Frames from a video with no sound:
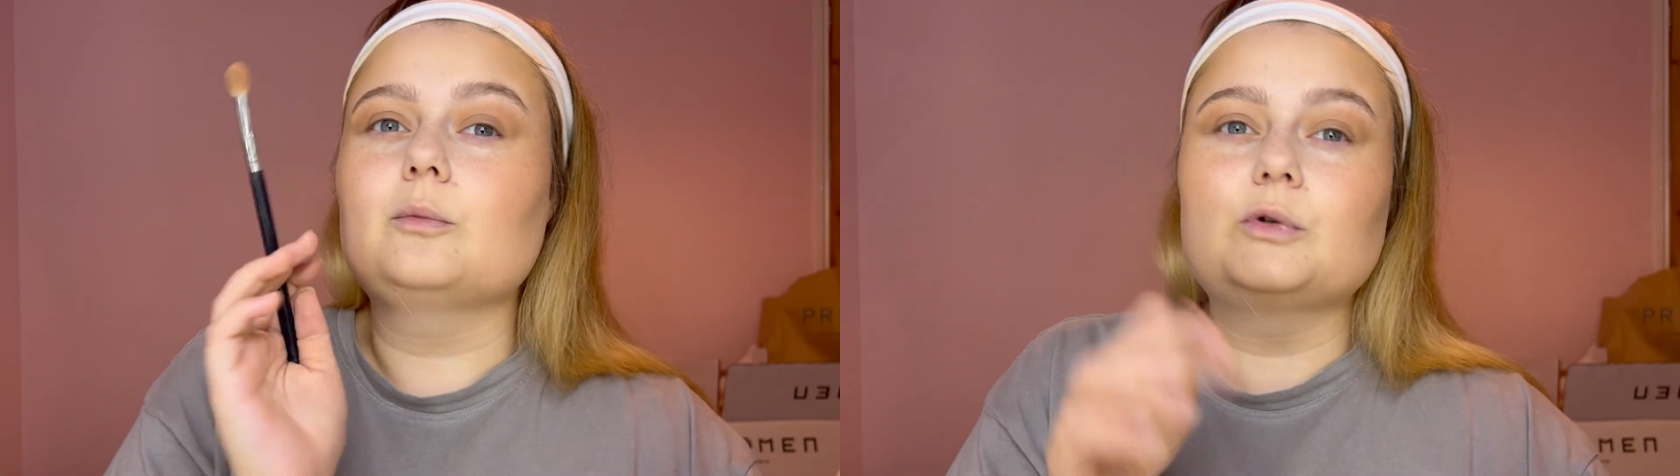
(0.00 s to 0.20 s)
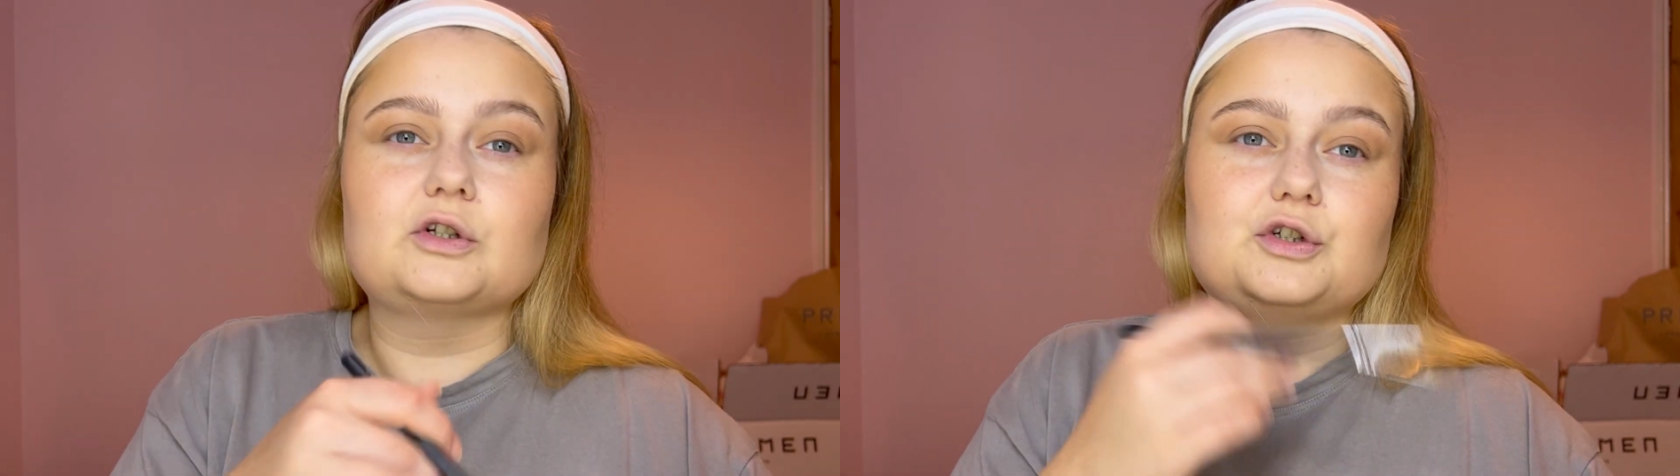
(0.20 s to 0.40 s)

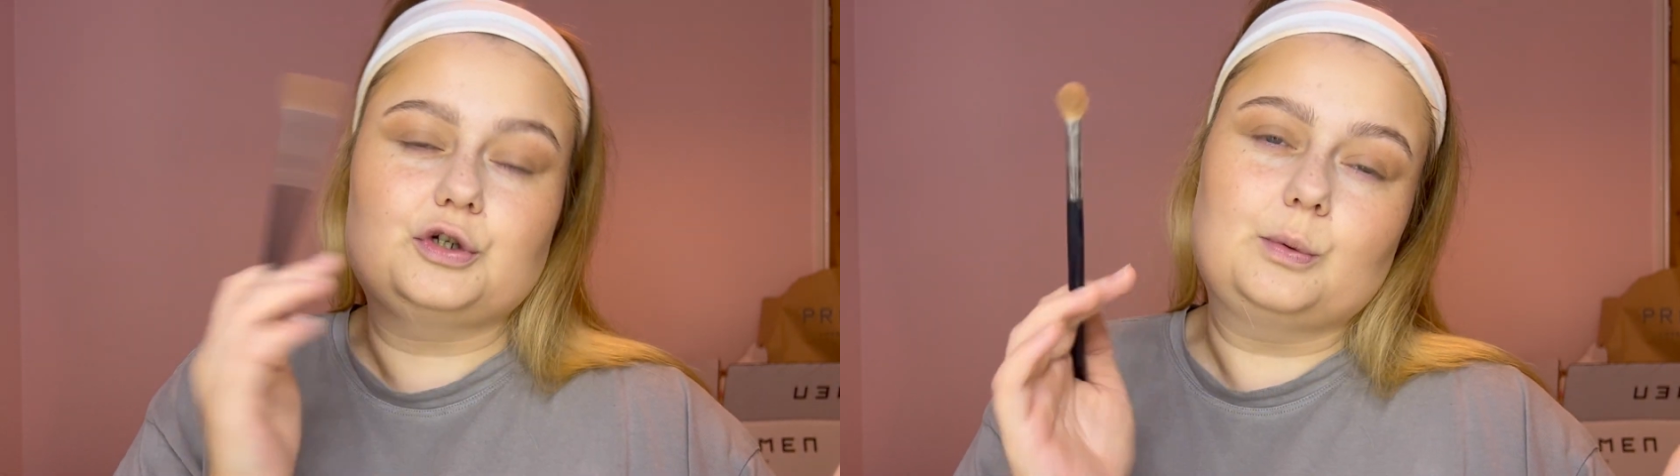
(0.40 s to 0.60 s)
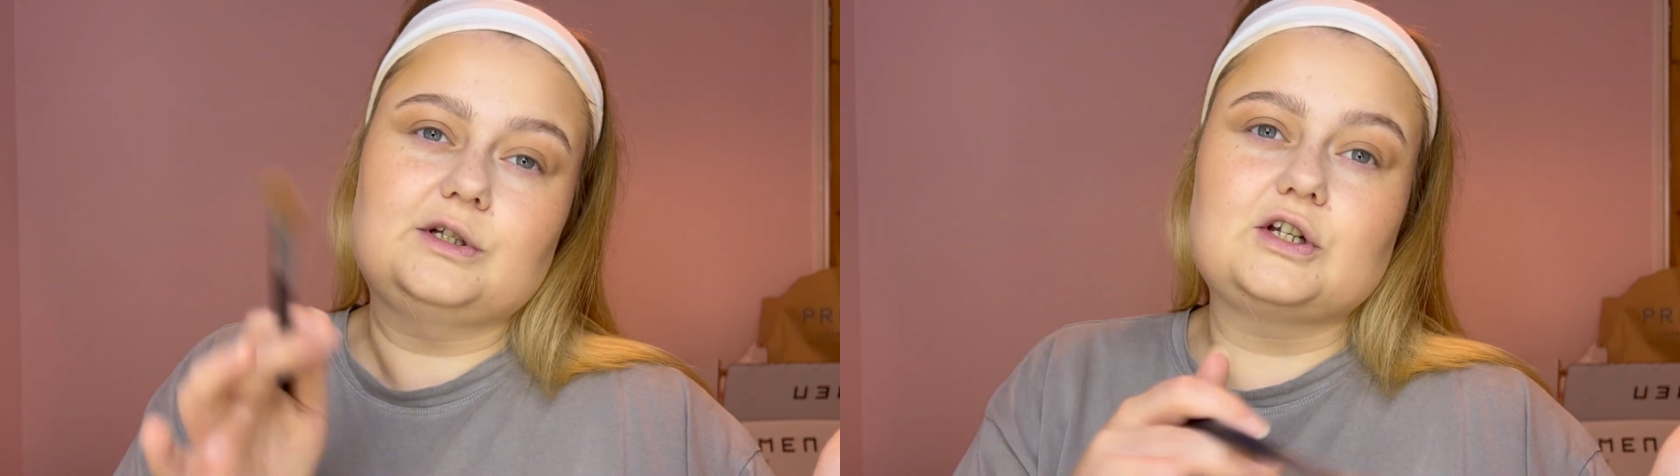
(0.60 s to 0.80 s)
because you
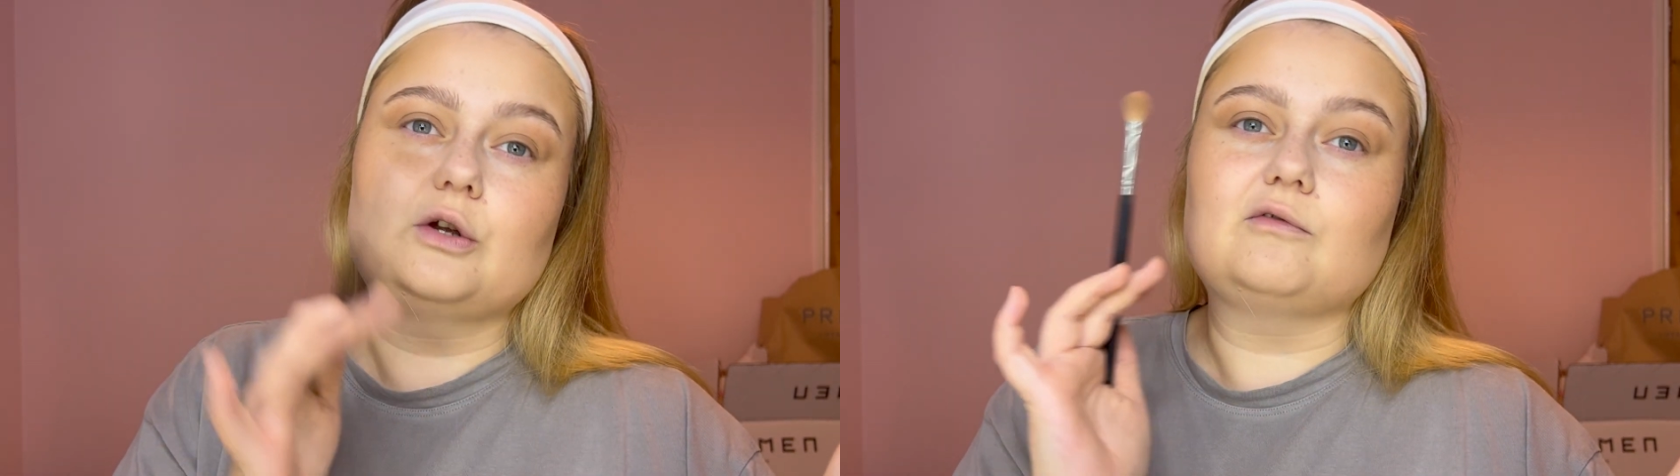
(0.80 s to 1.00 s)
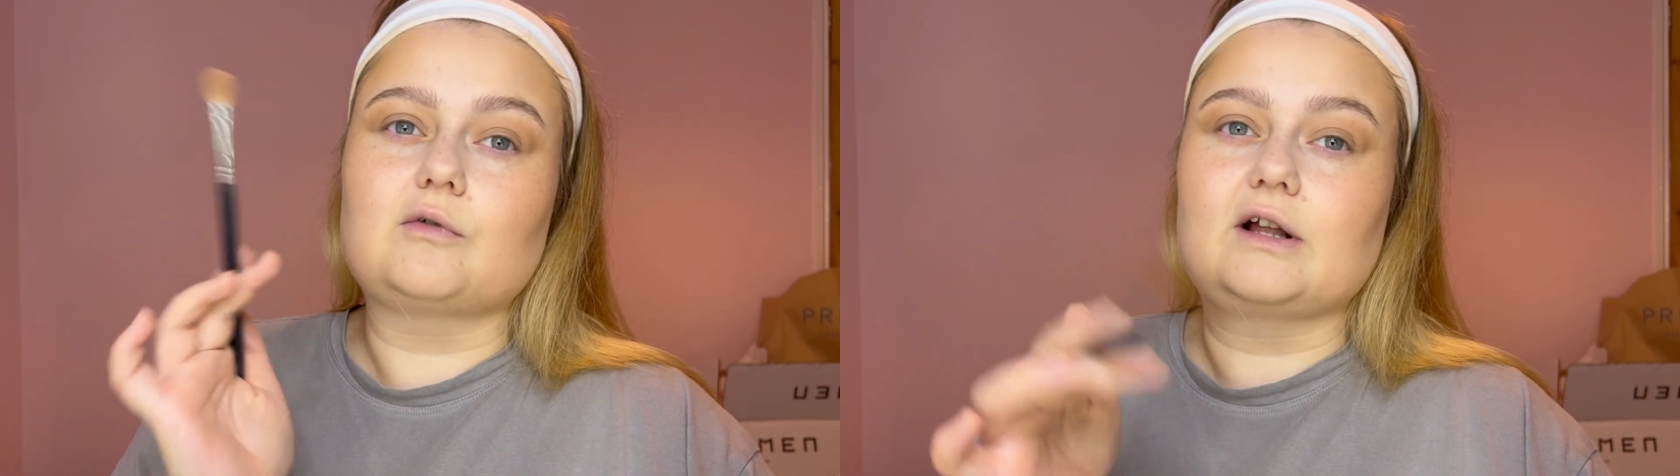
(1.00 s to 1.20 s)
don't want to
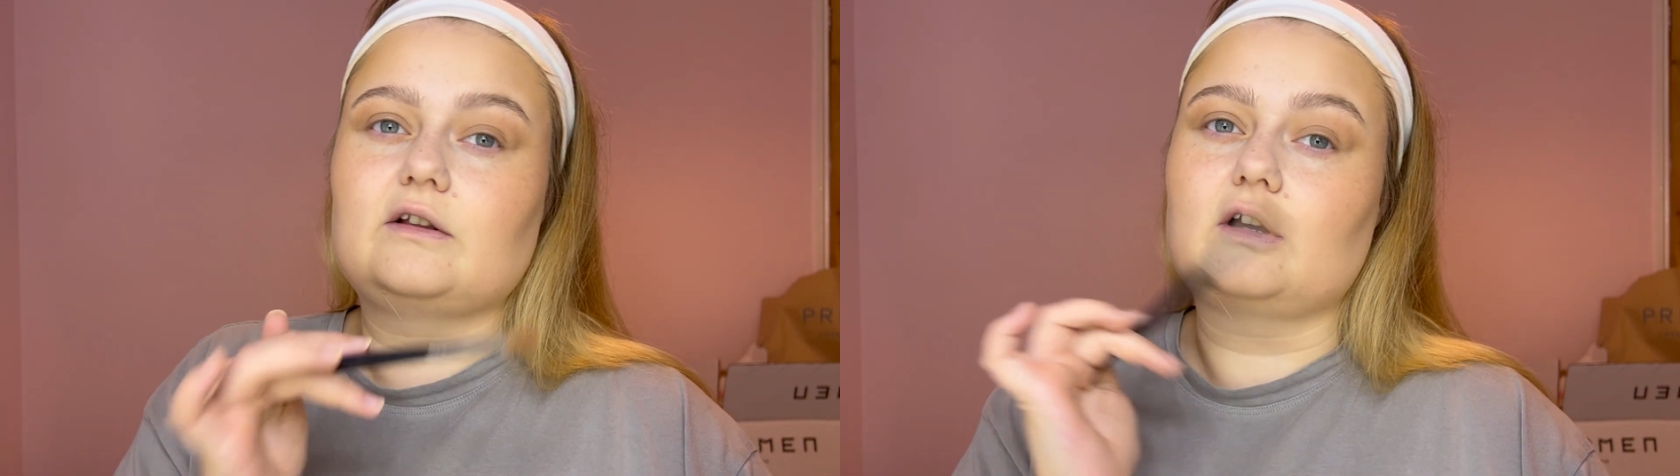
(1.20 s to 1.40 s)
override the